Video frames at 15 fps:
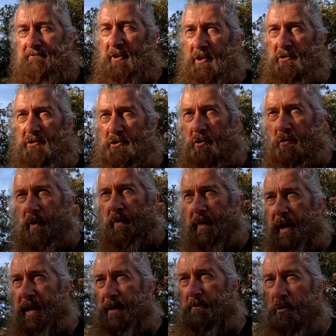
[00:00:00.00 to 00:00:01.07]
Not sure whether
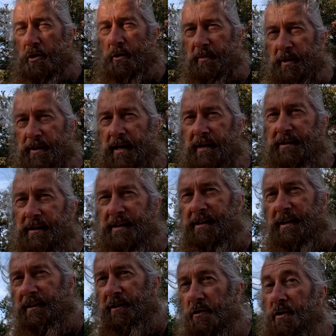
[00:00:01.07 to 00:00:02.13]
they had a permit. They did
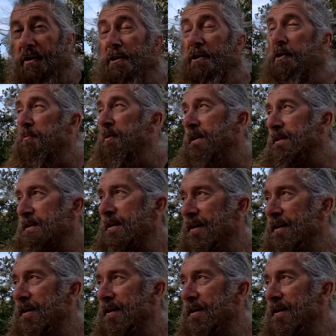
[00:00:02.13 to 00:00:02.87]
look a little bit,